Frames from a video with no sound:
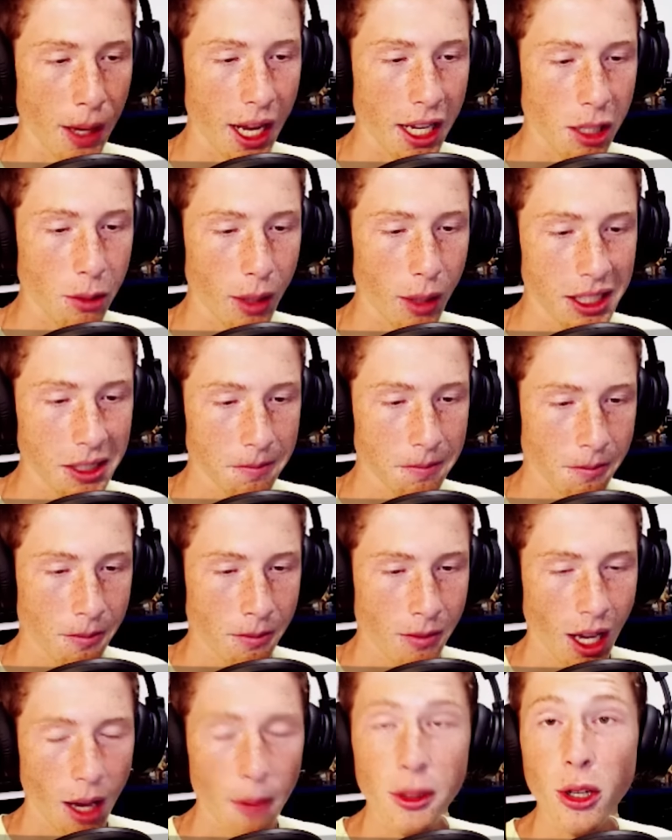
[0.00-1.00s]
out. But anyways,
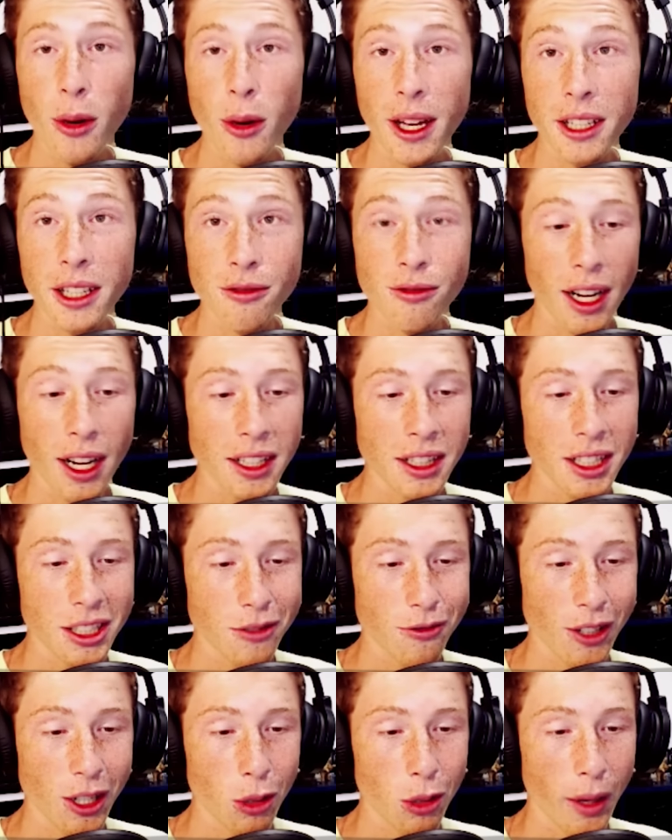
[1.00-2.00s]
I'm gonna go ahead and ride
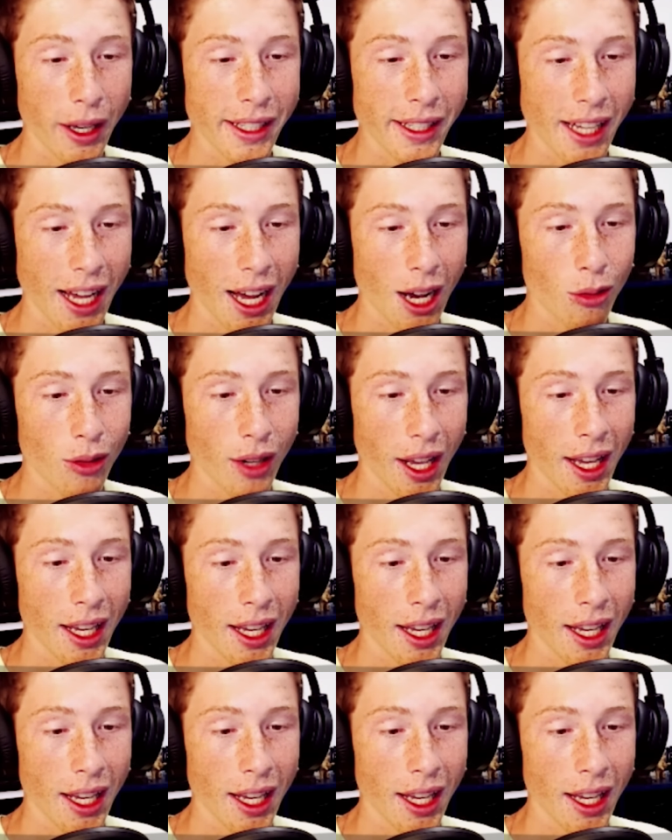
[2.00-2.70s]
this railway down,